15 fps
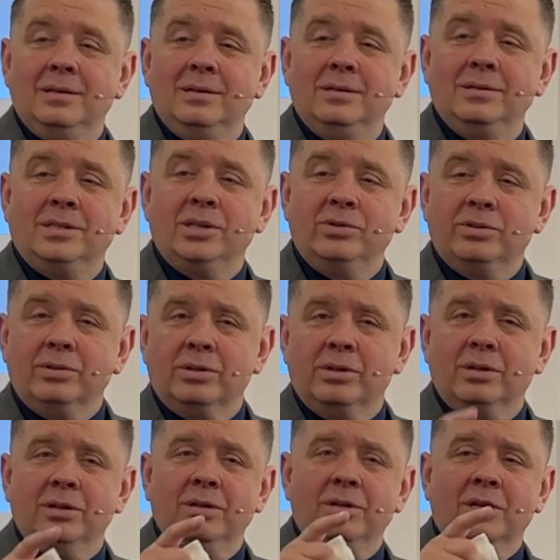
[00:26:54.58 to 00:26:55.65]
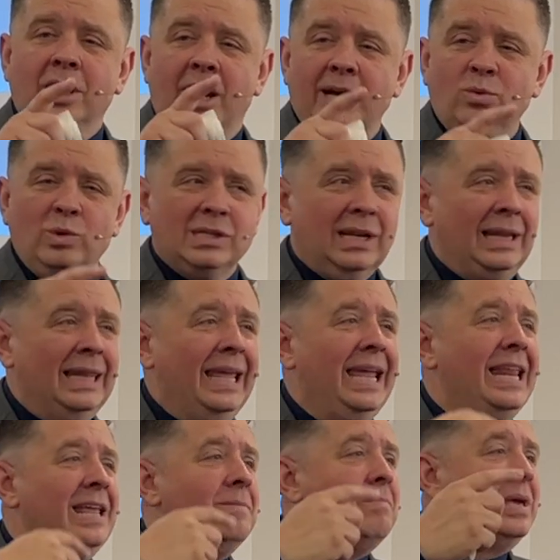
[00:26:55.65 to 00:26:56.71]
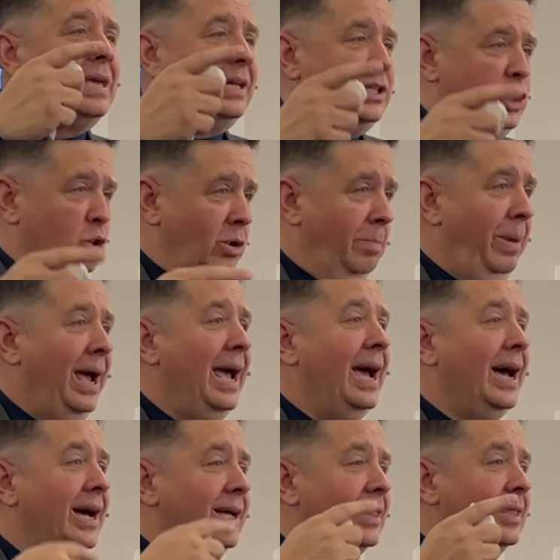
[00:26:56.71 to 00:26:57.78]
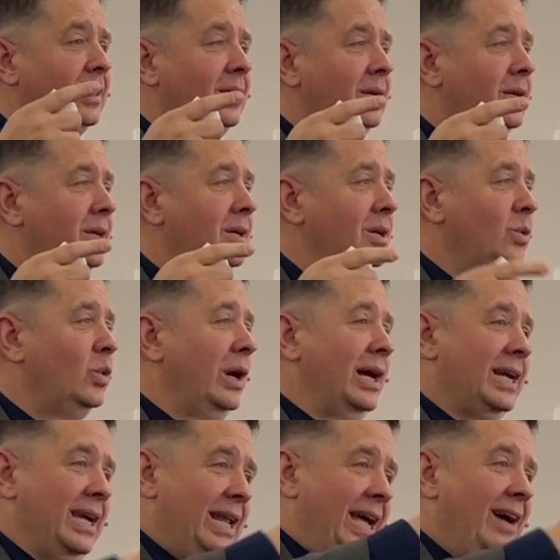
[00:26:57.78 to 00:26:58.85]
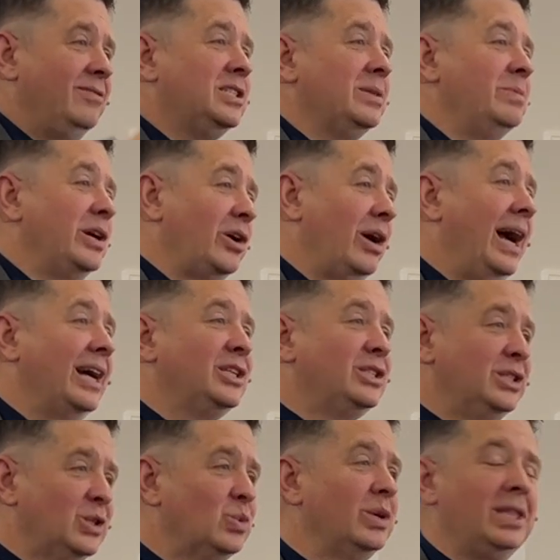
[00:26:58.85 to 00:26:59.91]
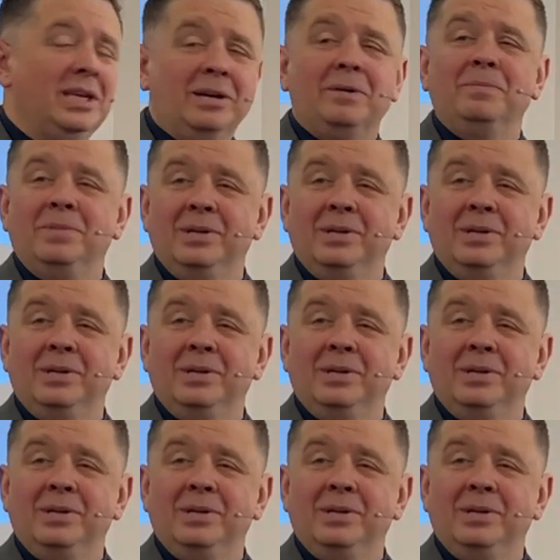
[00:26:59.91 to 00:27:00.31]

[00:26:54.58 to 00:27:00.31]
so God was leading me into a path where I could have some interactions with him.